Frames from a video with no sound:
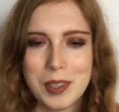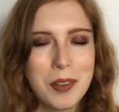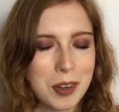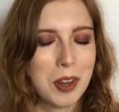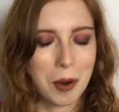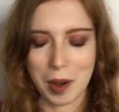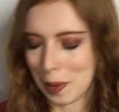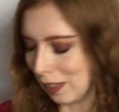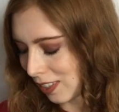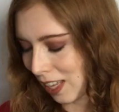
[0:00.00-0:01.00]
You know what I
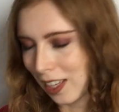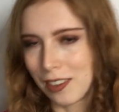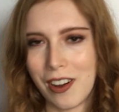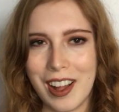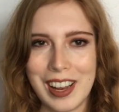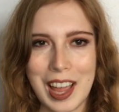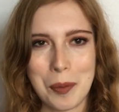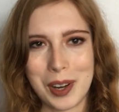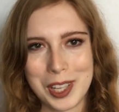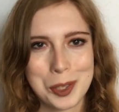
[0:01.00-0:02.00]
mean. Second of all, I
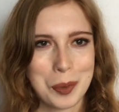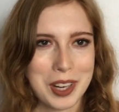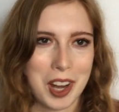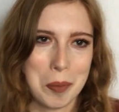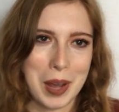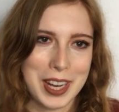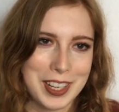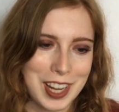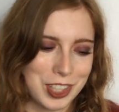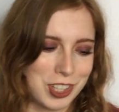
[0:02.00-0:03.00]
wanted to work on my
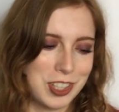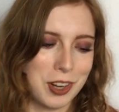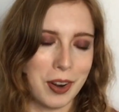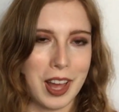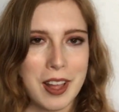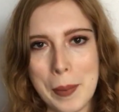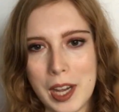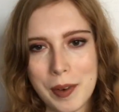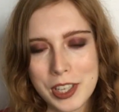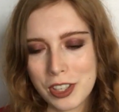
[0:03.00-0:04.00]
Natasha Denona
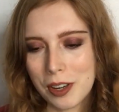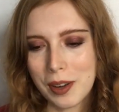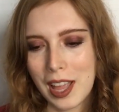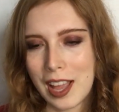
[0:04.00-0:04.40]
Mini Retro.